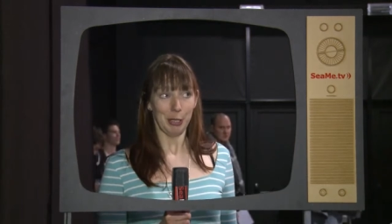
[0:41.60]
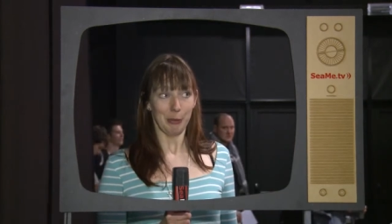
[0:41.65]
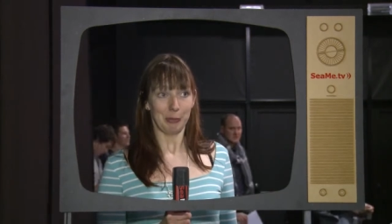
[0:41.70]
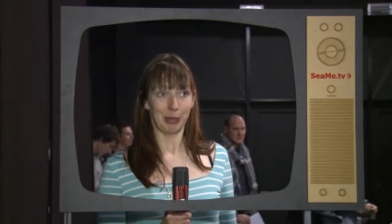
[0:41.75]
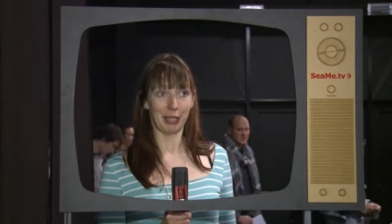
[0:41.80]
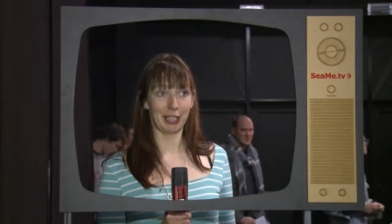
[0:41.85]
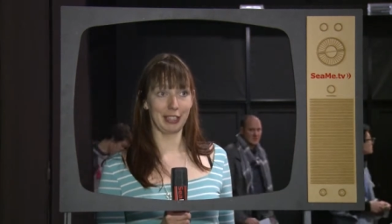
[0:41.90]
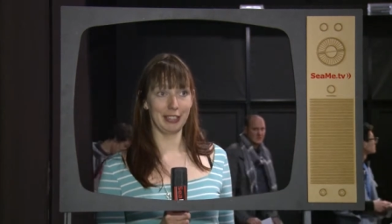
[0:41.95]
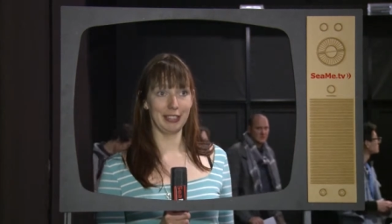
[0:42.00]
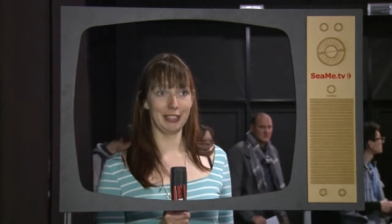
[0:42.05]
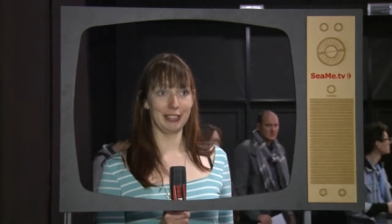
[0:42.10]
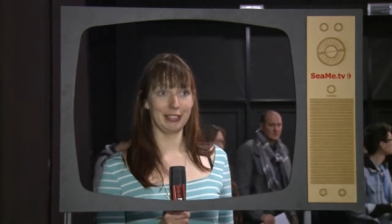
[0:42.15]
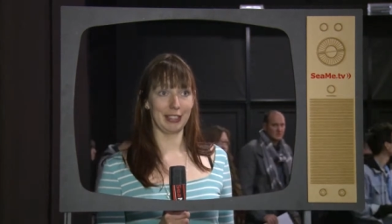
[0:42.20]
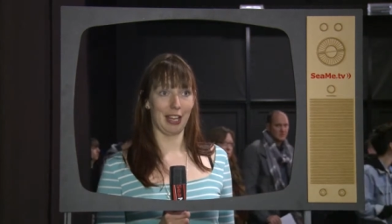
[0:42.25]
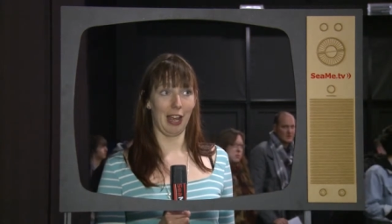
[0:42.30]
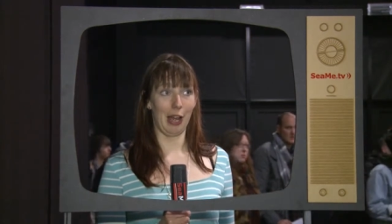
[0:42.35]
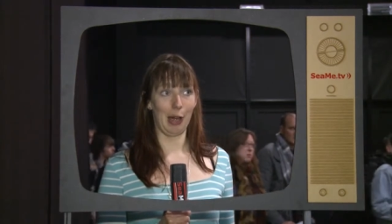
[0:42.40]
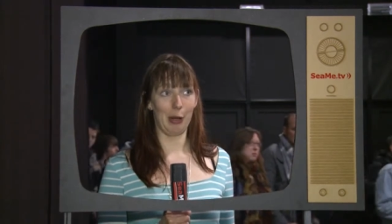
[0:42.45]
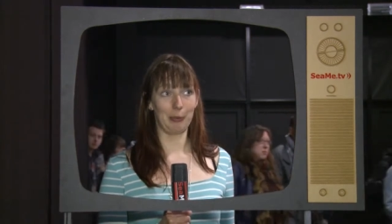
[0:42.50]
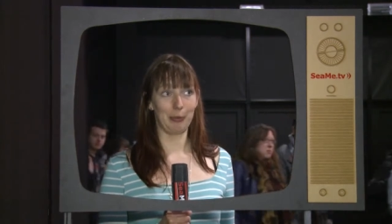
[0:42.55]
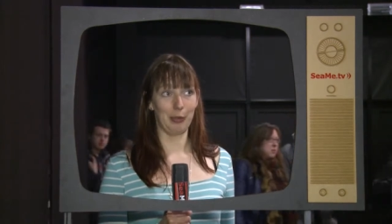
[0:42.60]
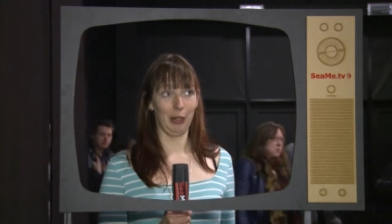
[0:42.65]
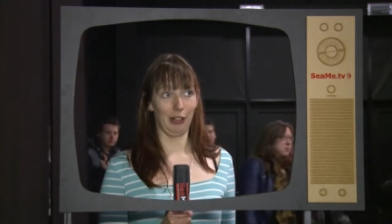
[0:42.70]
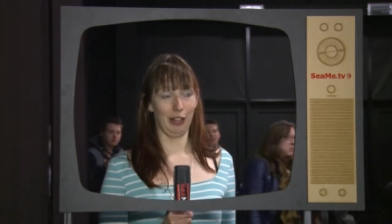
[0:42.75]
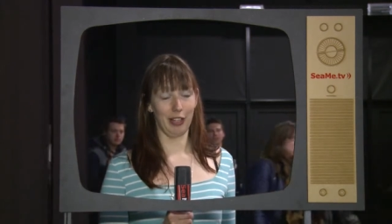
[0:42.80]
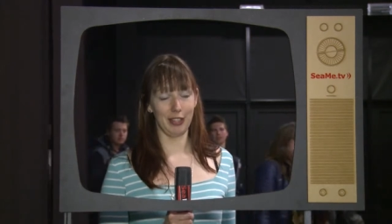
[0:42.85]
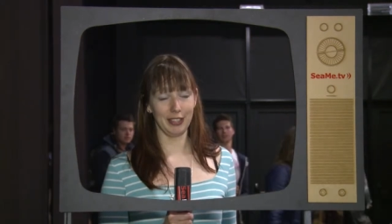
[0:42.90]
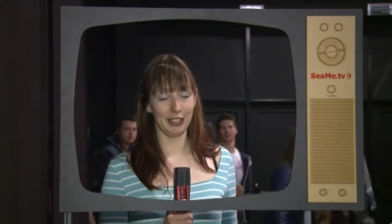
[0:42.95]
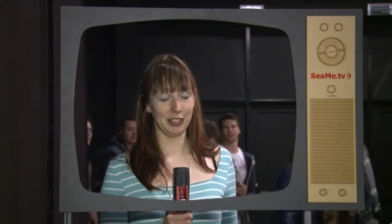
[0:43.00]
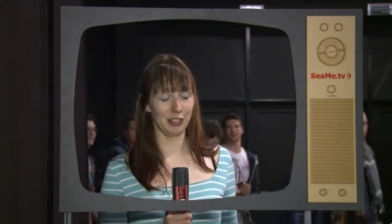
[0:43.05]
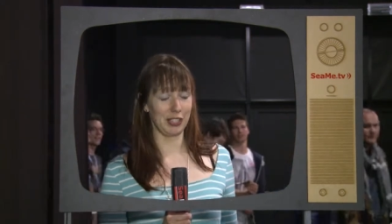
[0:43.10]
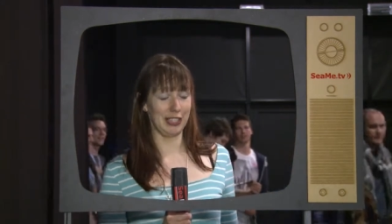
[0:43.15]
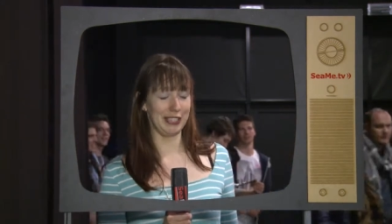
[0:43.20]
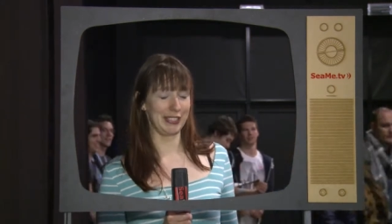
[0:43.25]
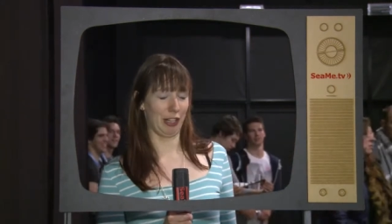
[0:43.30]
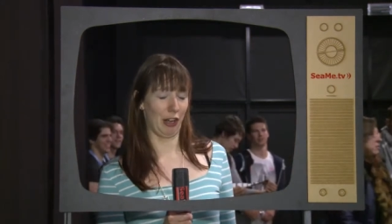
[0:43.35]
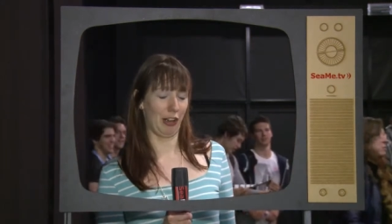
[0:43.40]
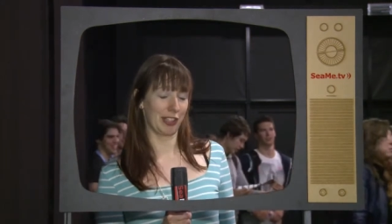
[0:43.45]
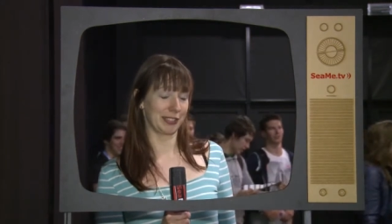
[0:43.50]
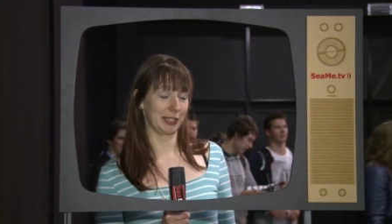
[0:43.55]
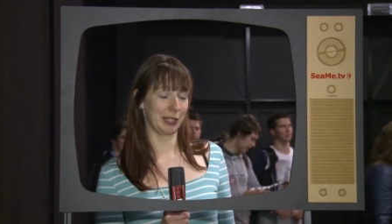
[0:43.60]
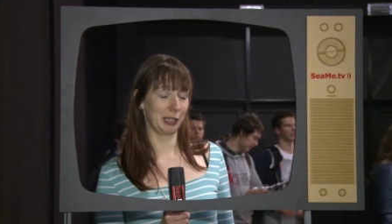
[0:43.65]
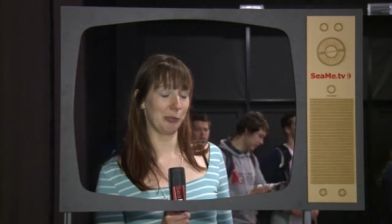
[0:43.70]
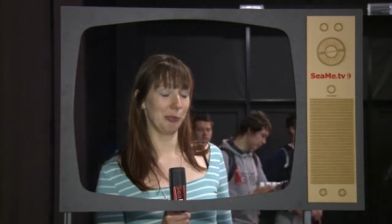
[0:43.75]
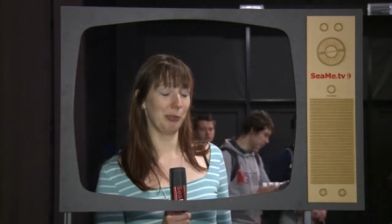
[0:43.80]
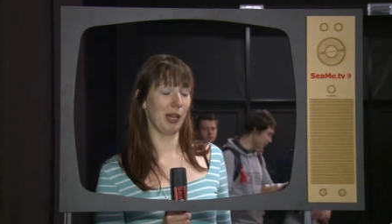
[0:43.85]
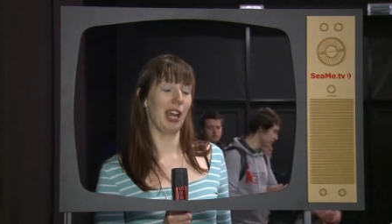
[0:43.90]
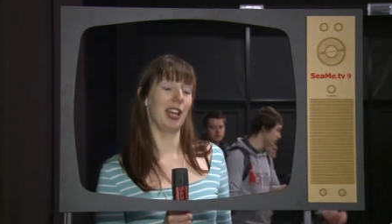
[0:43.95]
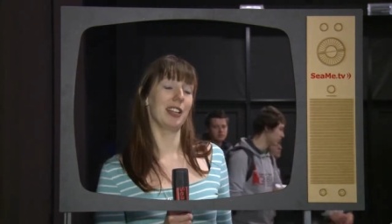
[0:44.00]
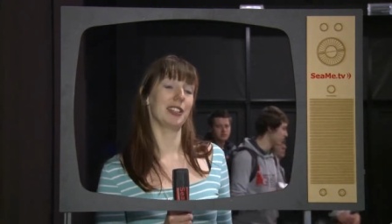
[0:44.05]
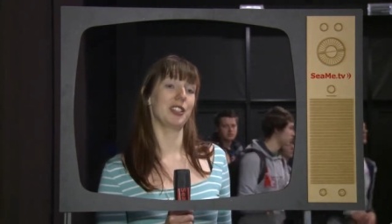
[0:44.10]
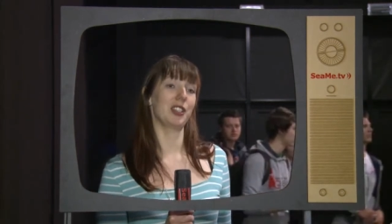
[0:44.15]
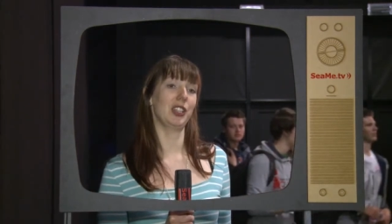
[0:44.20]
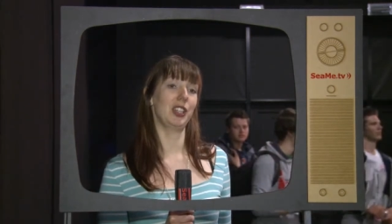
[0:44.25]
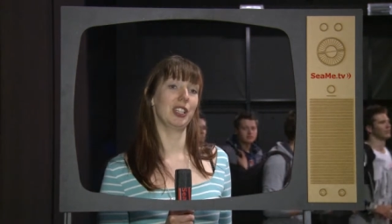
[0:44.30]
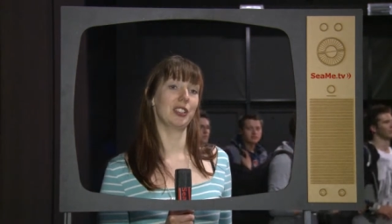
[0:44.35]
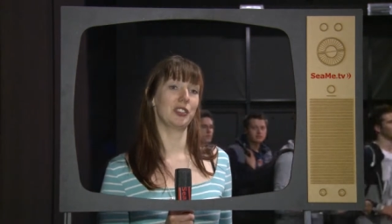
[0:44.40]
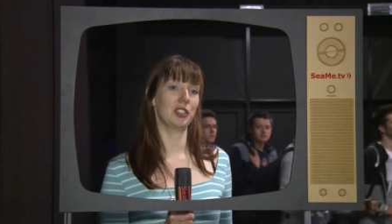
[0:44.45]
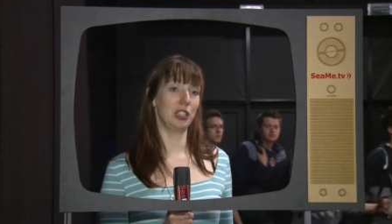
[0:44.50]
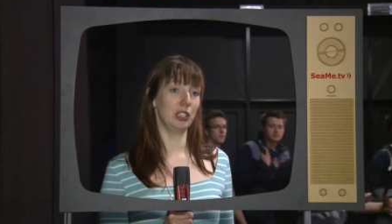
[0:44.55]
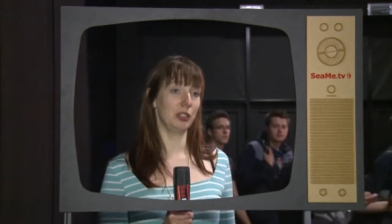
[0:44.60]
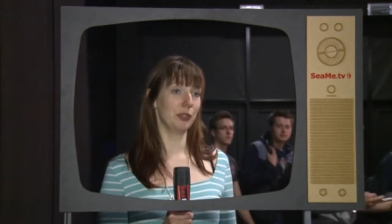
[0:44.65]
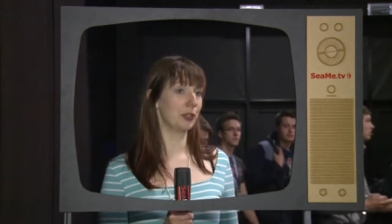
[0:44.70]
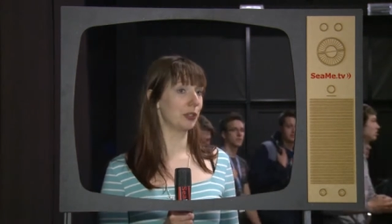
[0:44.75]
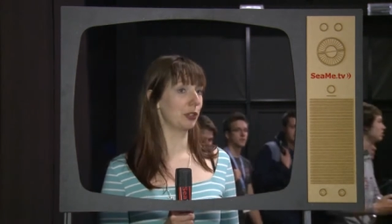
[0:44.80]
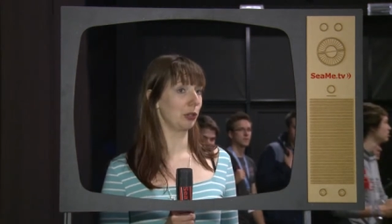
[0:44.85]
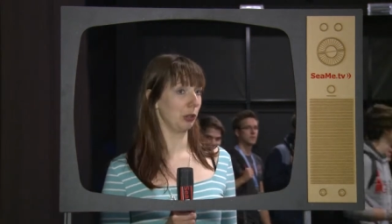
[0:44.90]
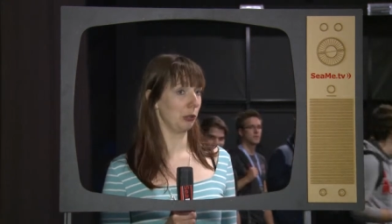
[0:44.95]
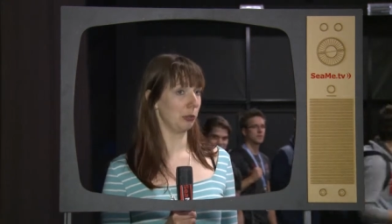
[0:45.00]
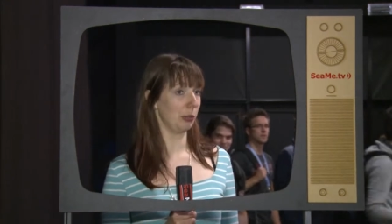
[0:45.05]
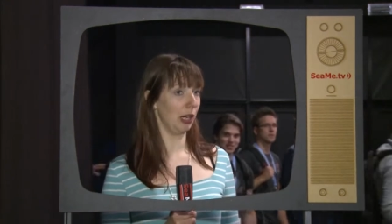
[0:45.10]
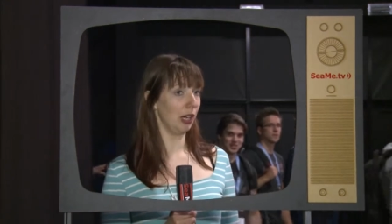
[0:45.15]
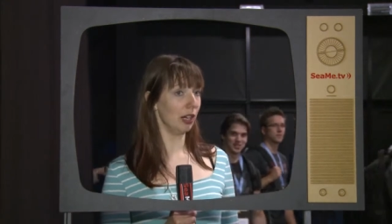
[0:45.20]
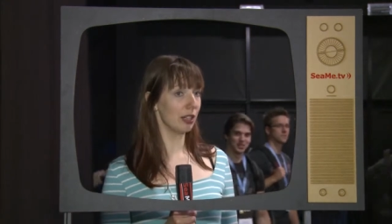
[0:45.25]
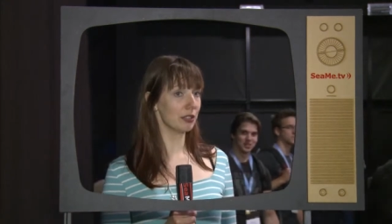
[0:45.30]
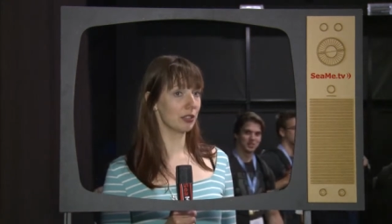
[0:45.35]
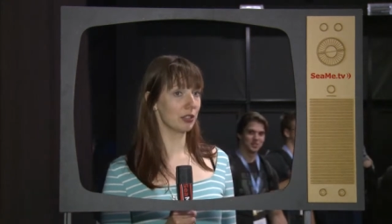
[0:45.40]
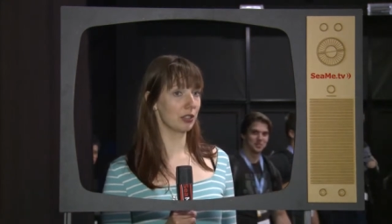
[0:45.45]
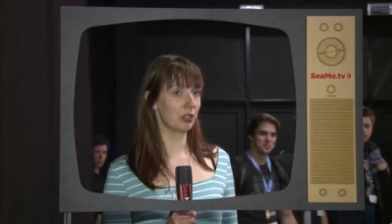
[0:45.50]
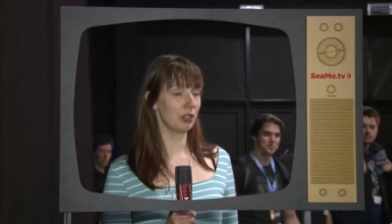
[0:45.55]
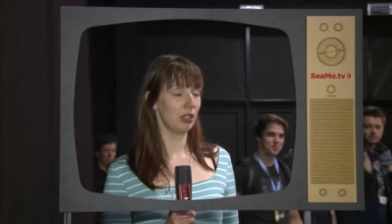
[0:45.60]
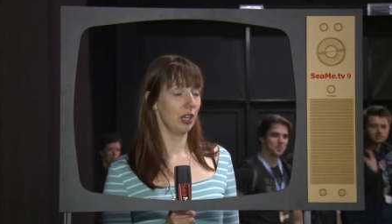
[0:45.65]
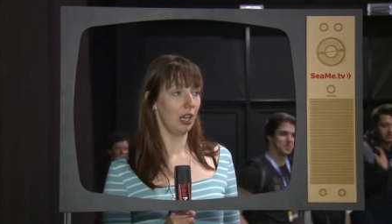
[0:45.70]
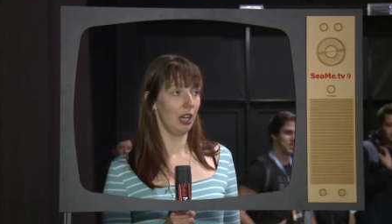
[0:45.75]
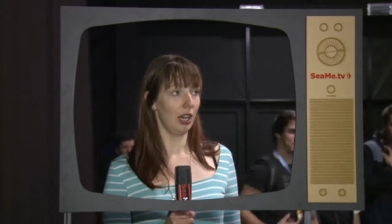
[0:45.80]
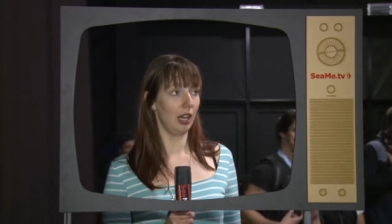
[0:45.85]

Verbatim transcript: because um, well, I think she's awesome and she achieved so much.